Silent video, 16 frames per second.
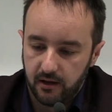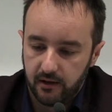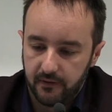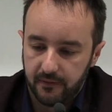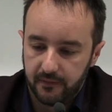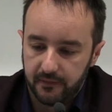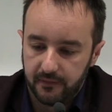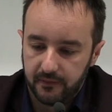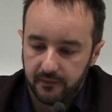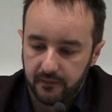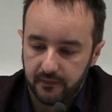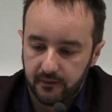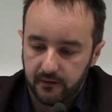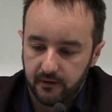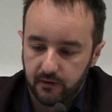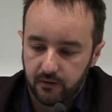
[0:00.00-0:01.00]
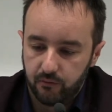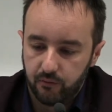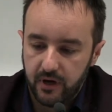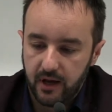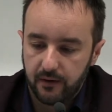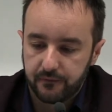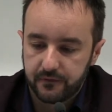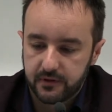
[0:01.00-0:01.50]

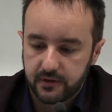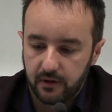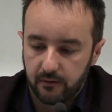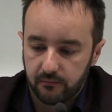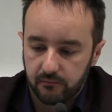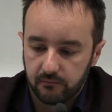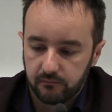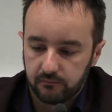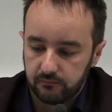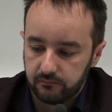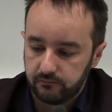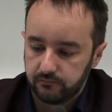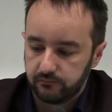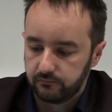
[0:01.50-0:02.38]
We have some